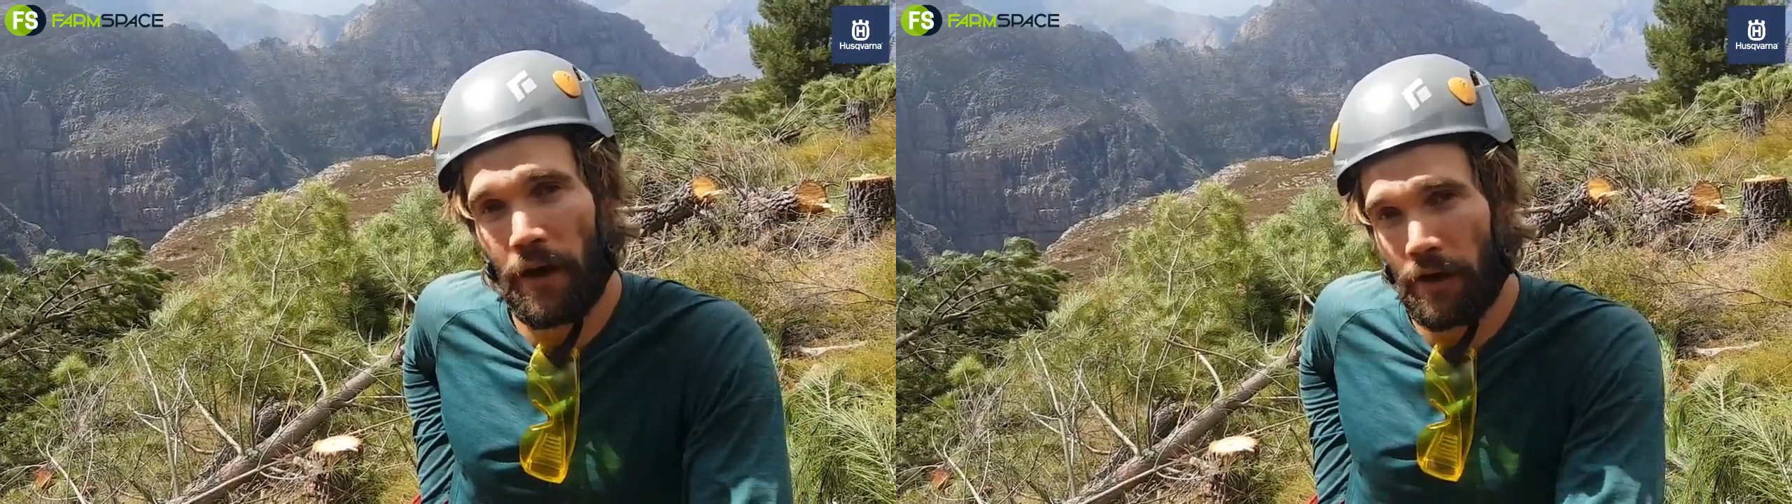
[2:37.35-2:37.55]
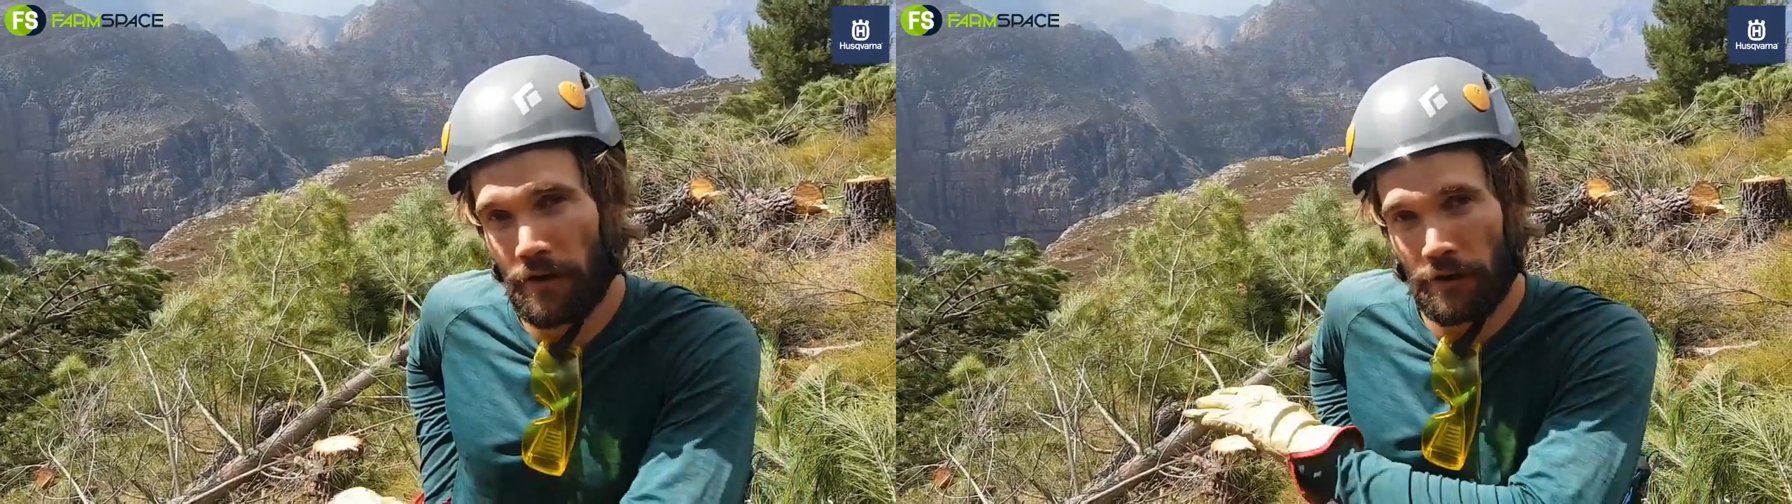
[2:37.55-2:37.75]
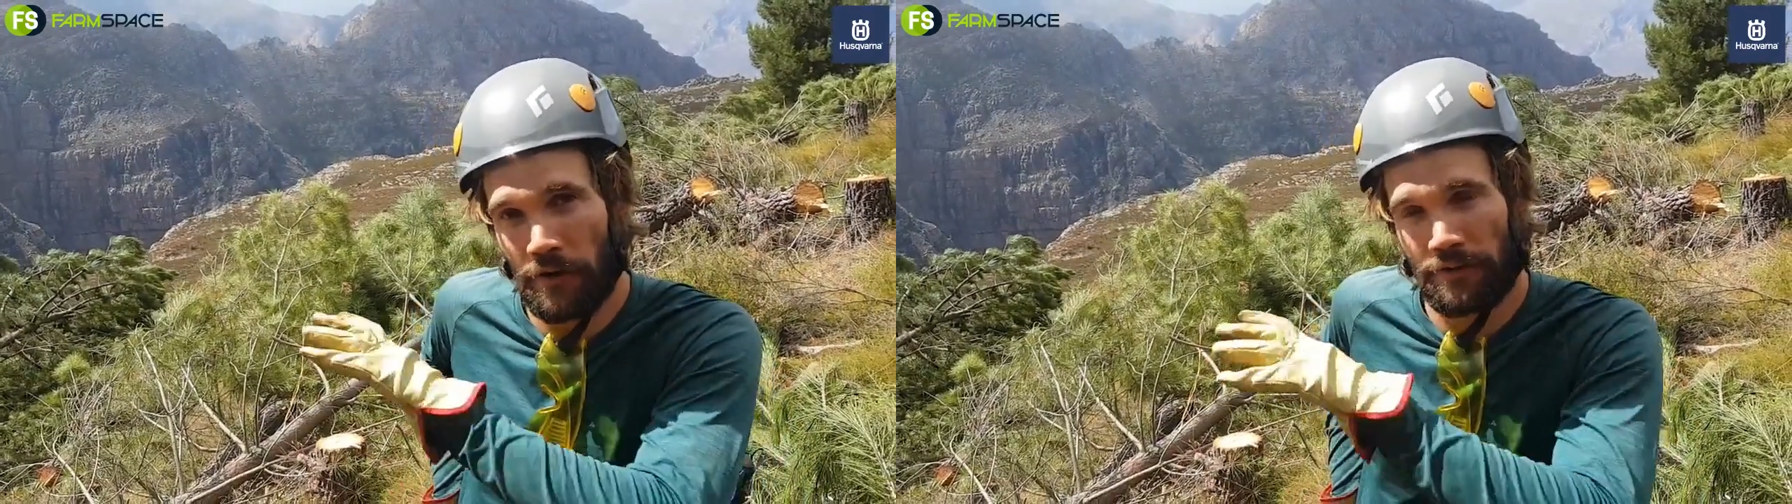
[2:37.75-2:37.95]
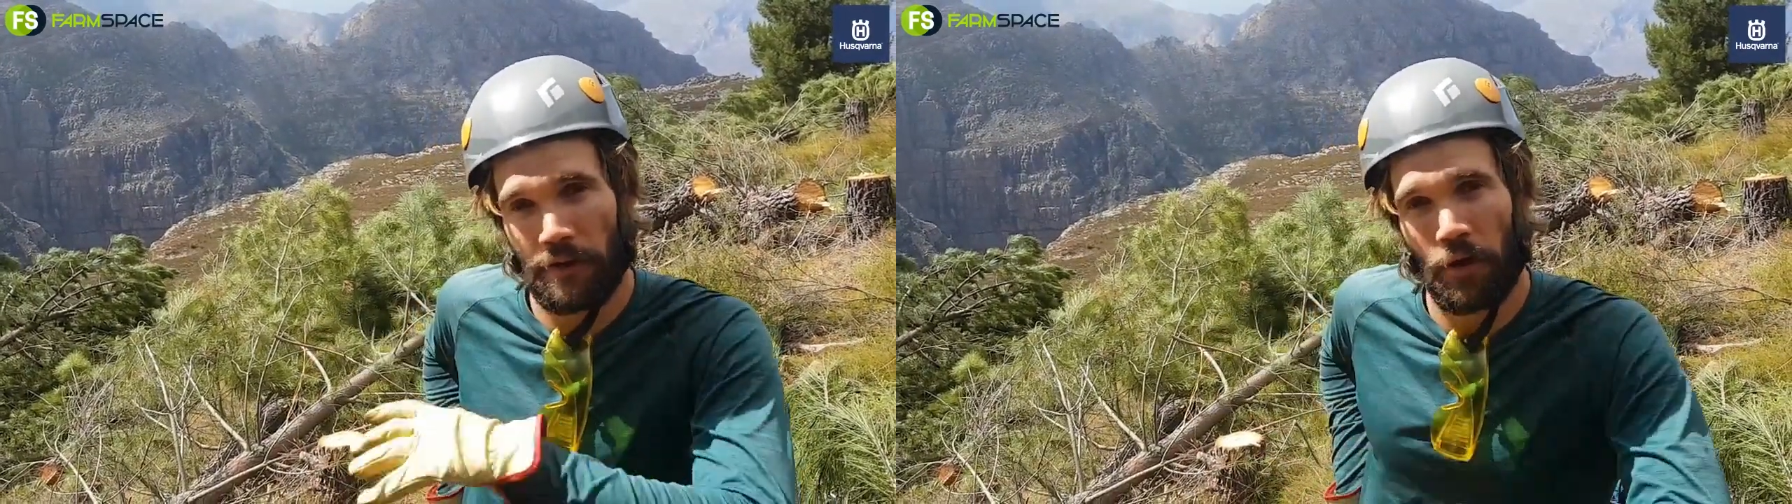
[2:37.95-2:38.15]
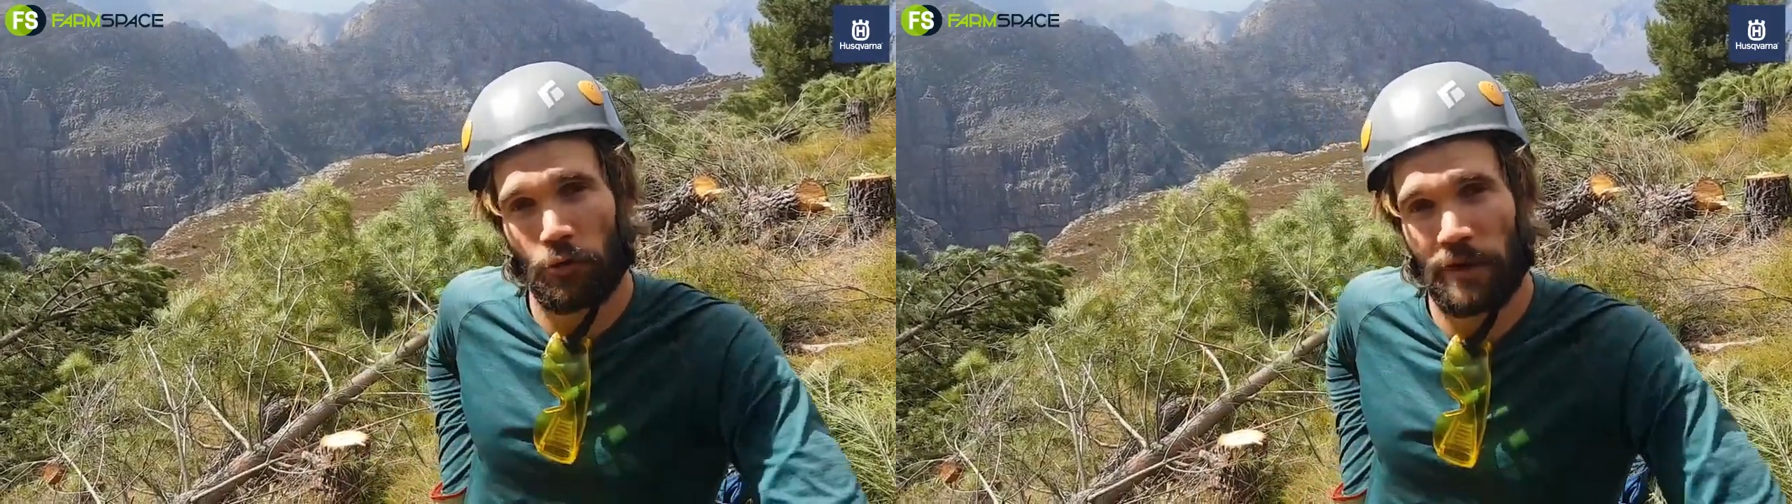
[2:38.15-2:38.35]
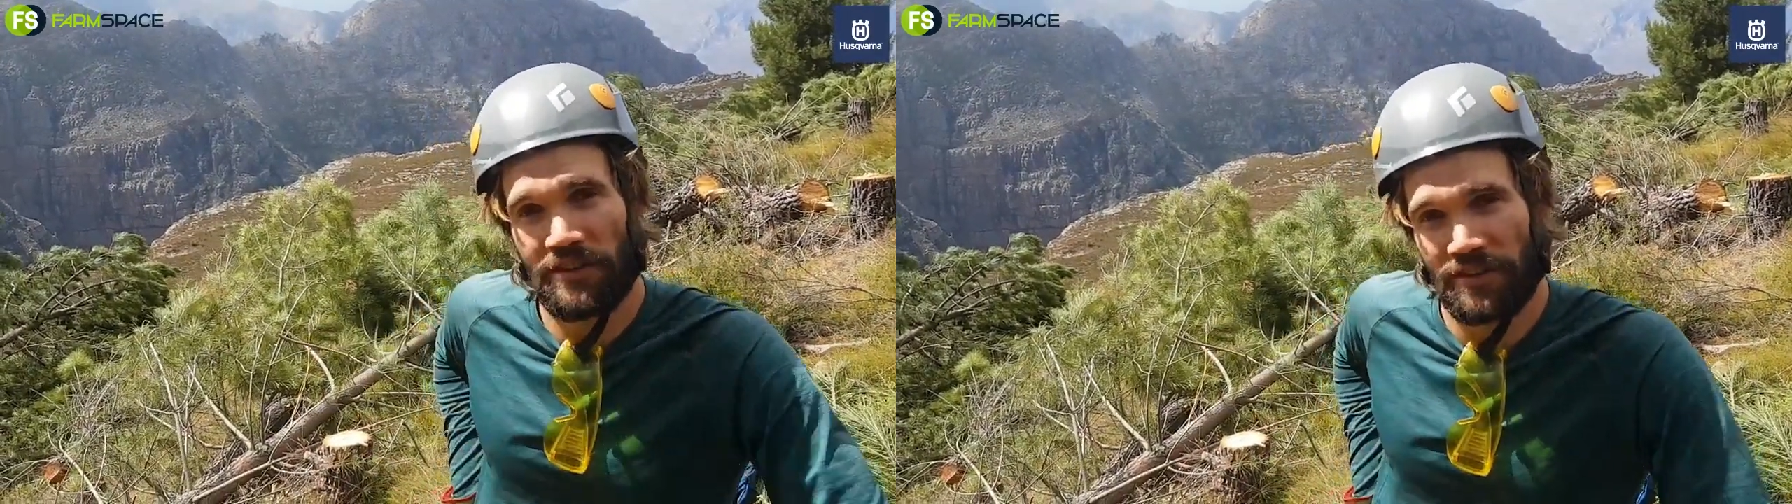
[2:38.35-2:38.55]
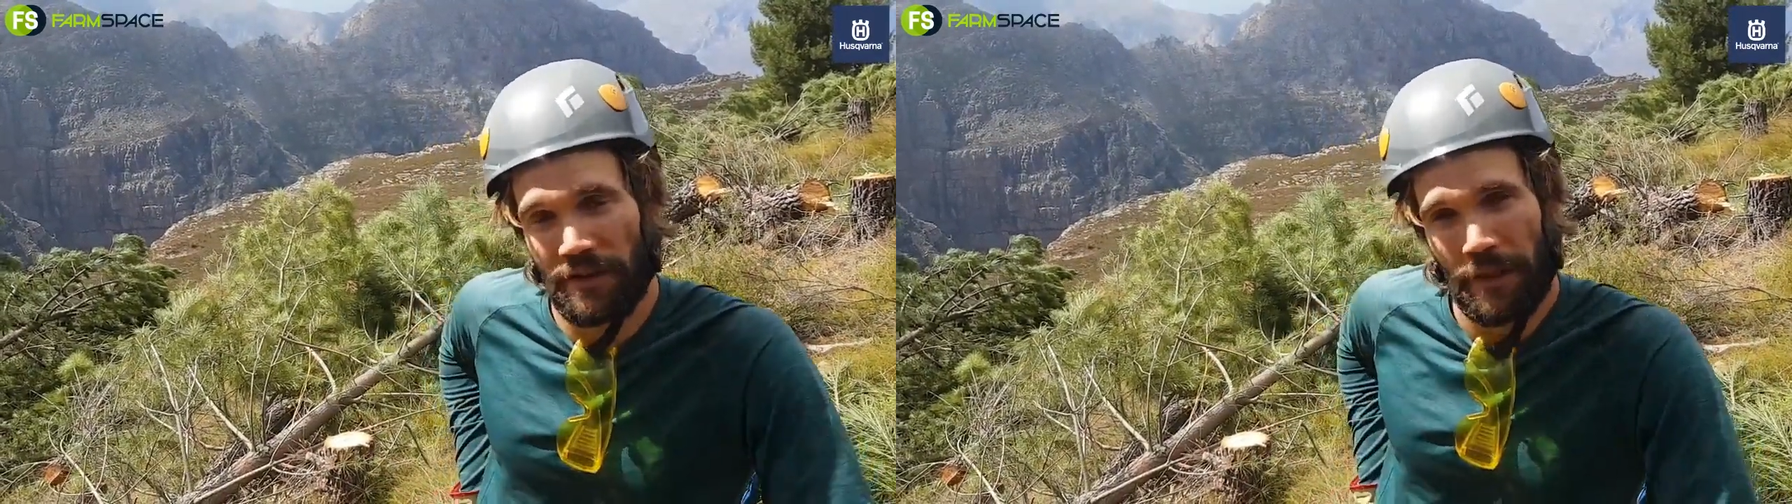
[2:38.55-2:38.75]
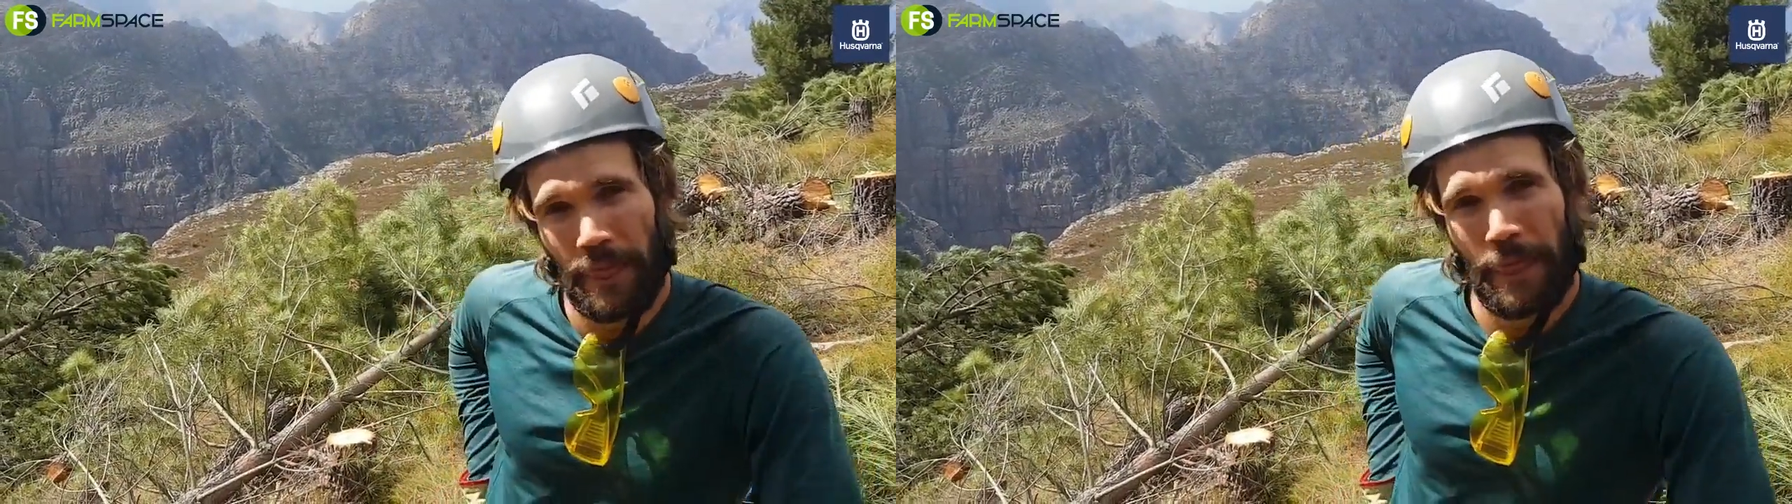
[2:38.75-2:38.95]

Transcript: are across the whole region.